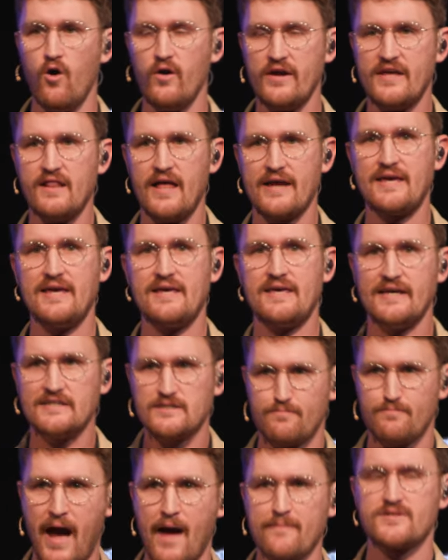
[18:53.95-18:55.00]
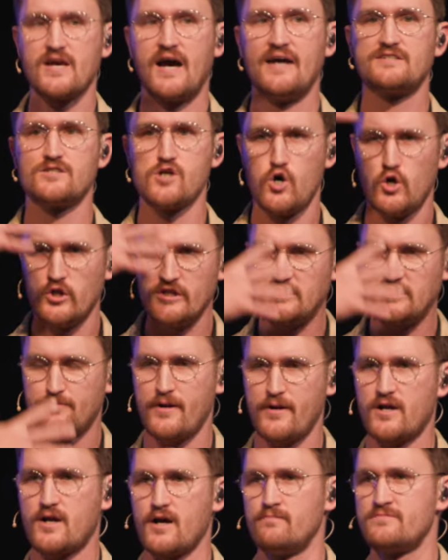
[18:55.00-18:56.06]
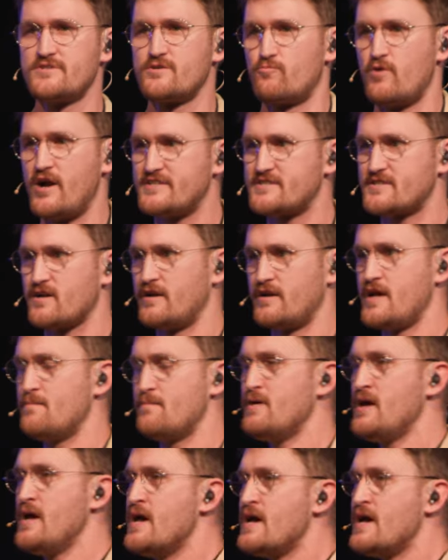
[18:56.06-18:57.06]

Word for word: he like he gets baptized, the Holy Spirit comes and rests on him,